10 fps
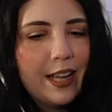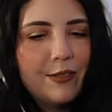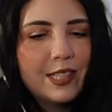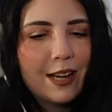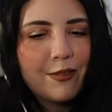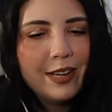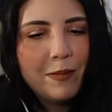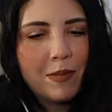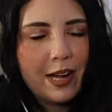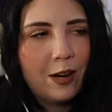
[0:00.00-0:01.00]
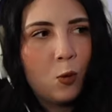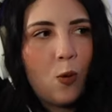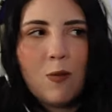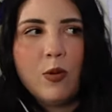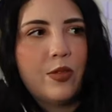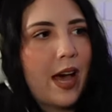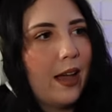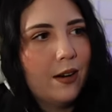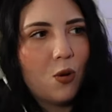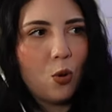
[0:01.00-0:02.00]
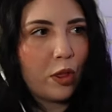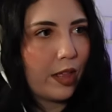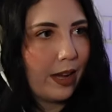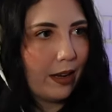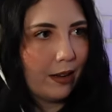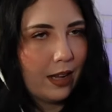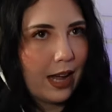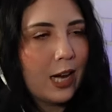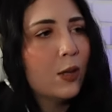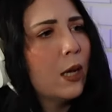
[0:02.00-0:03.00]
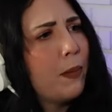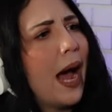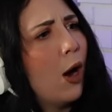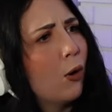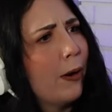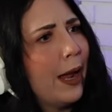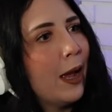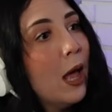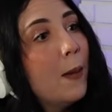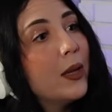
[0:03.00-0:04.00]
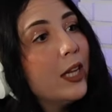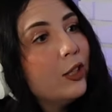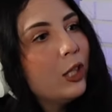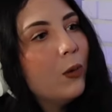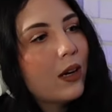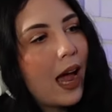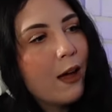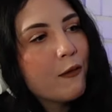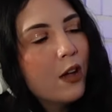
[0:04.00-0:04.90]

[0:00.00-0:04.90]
If Stephenie Meyer went with that whole thing, I know it's no, empowering, but, but, then she would have